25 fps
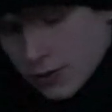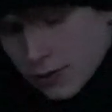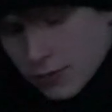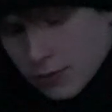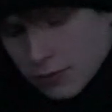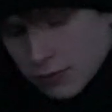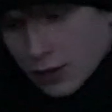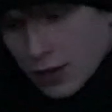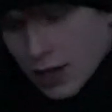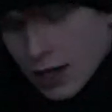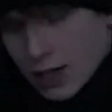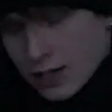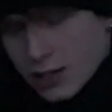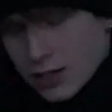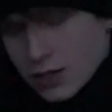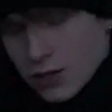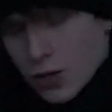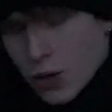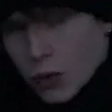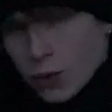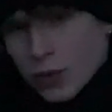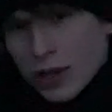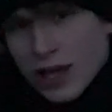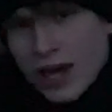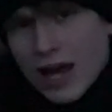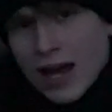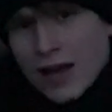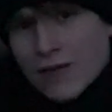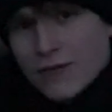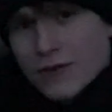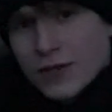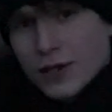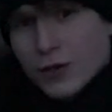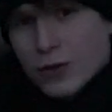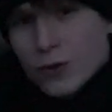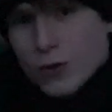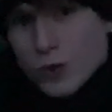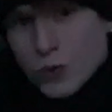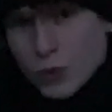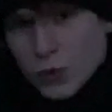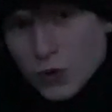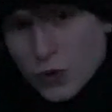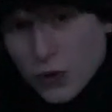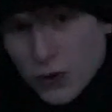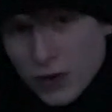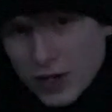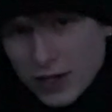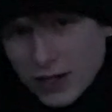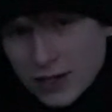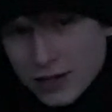you can't only have the good
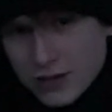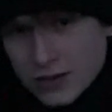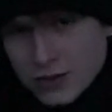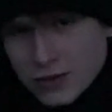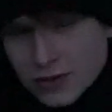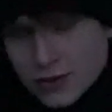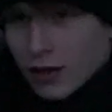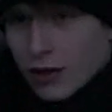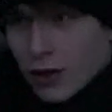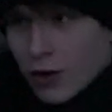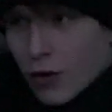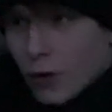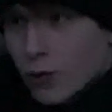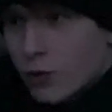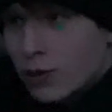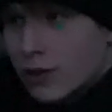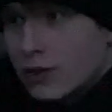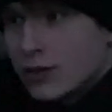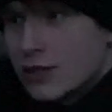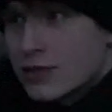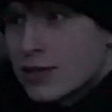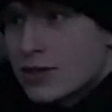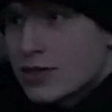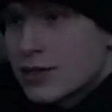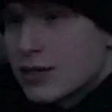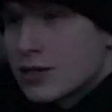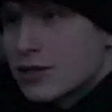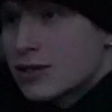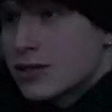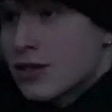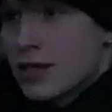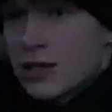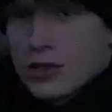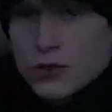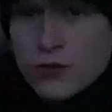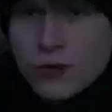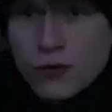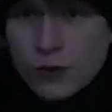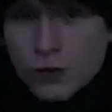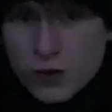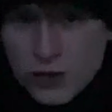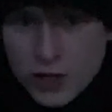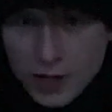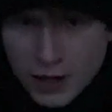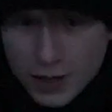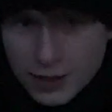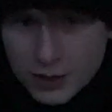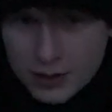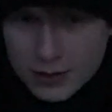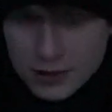things, only the successful
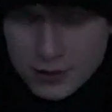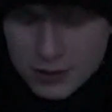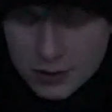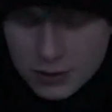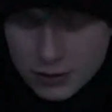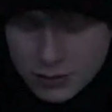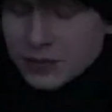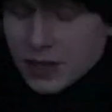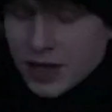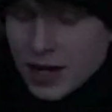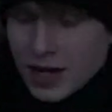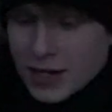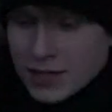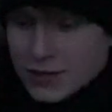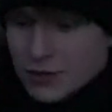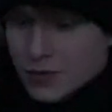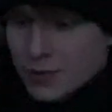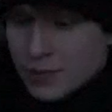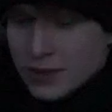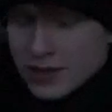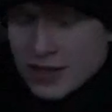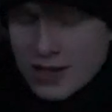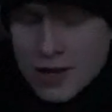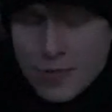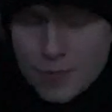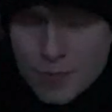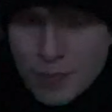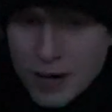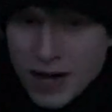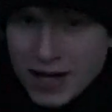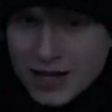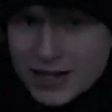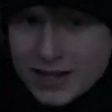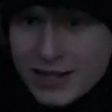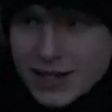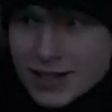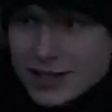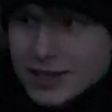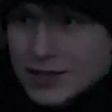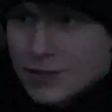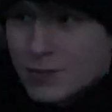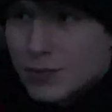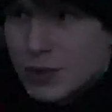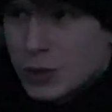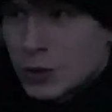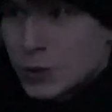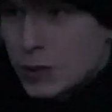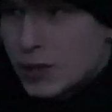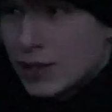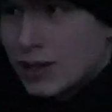days. There has to be some bad days in
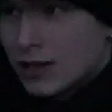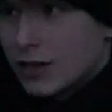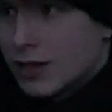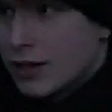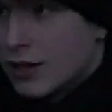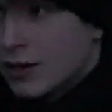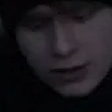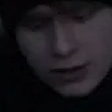between.